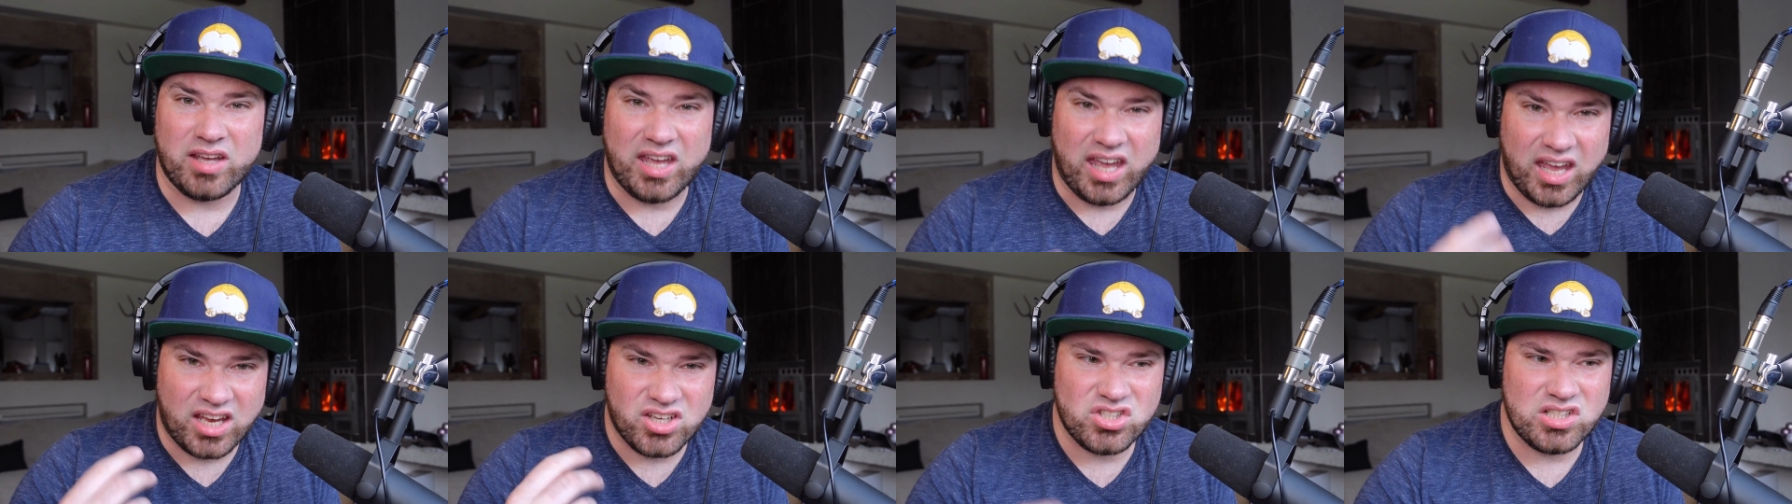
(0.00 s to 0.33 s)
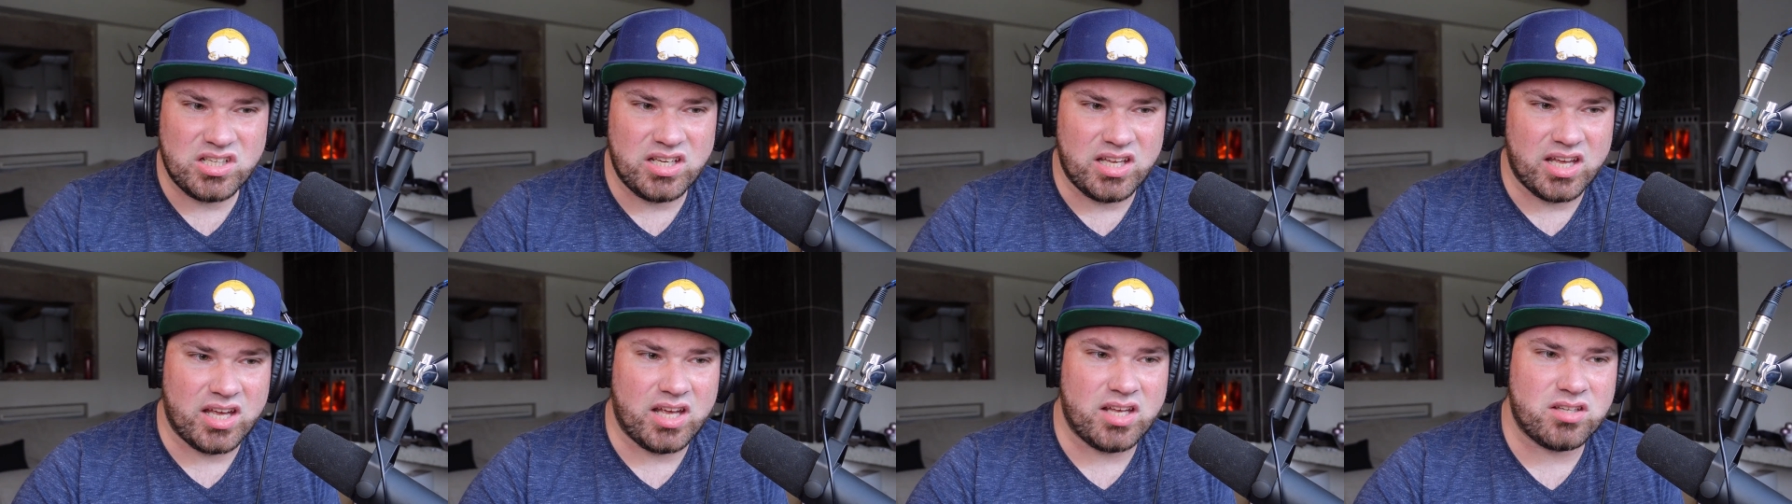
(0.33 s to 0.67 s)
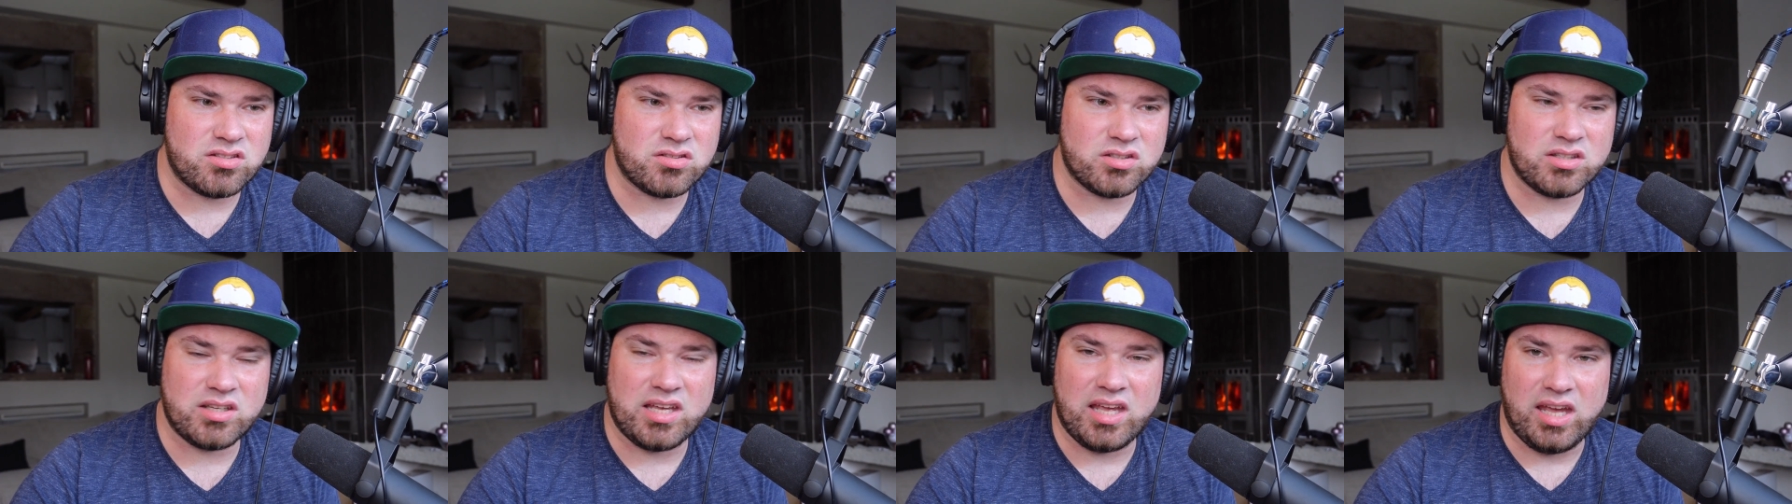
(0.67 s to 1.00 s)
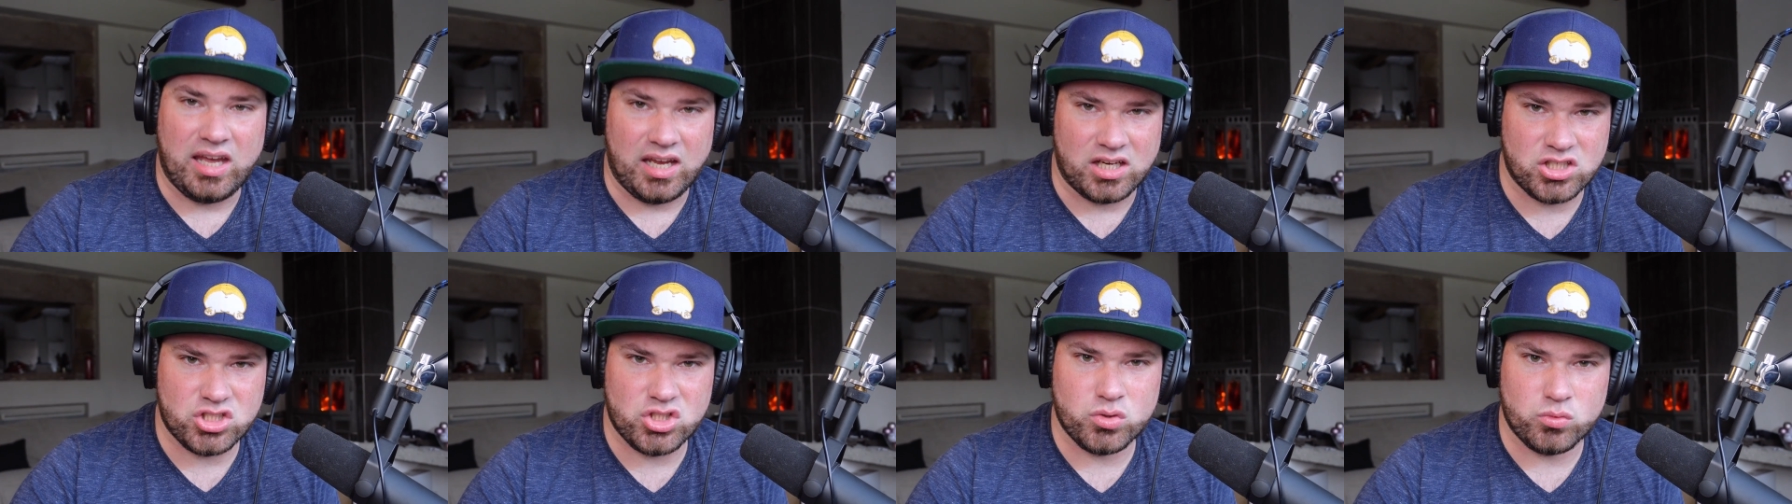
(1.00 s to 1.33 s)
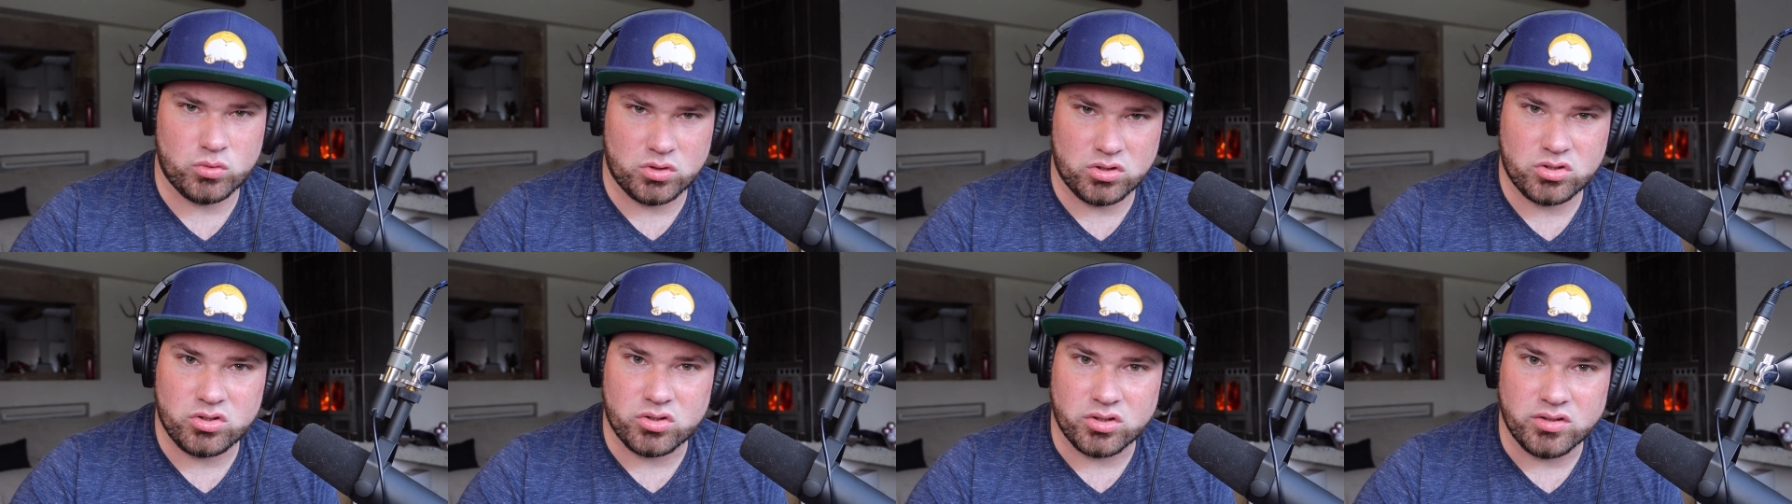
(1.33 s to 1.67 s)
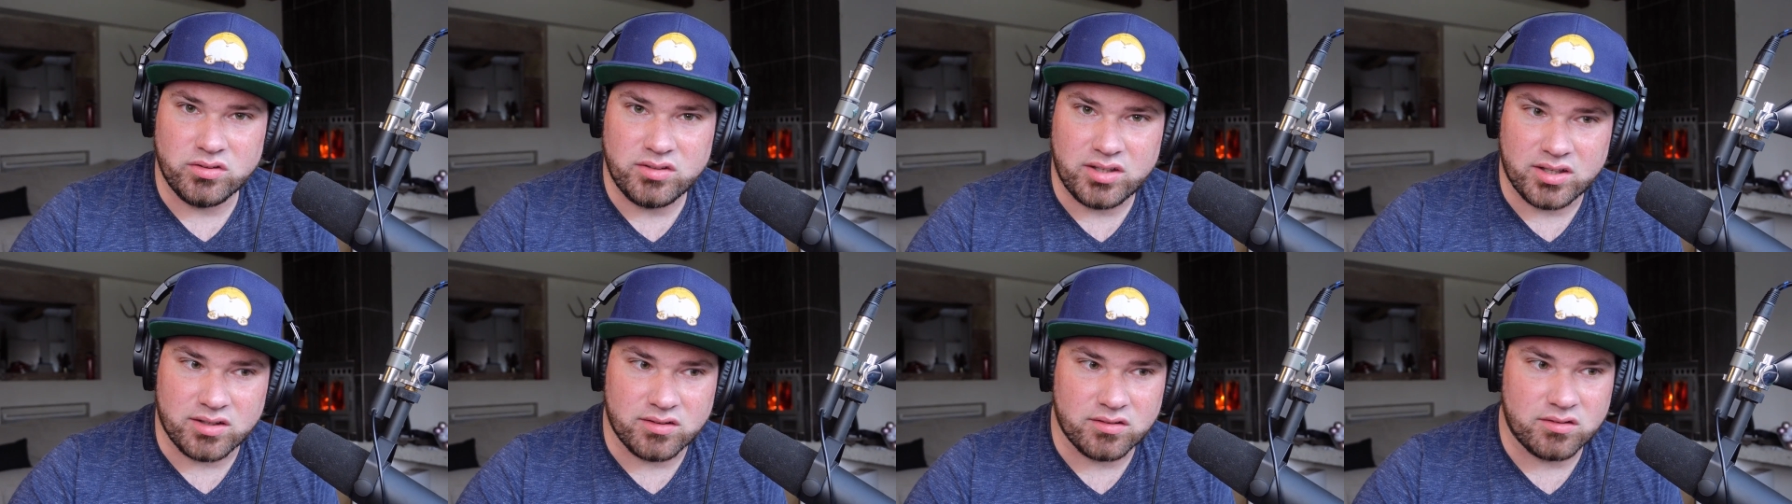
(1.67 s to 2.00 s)
actually has actual
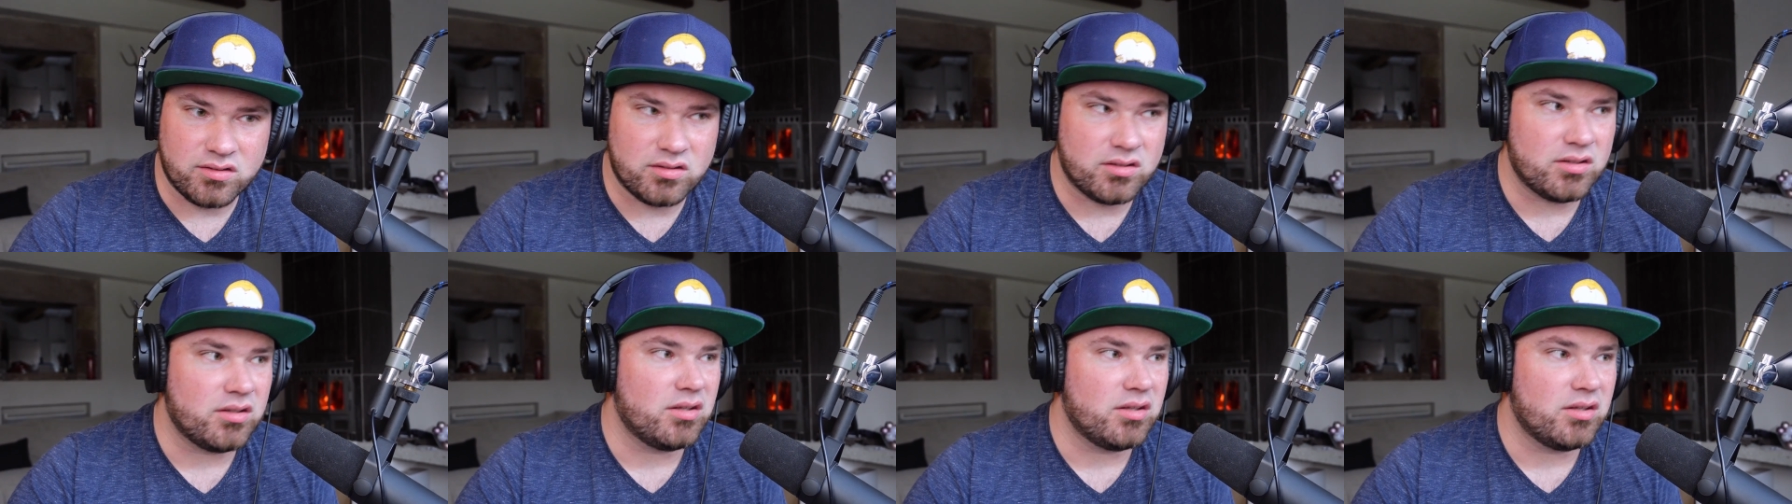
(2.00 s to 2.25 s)
content.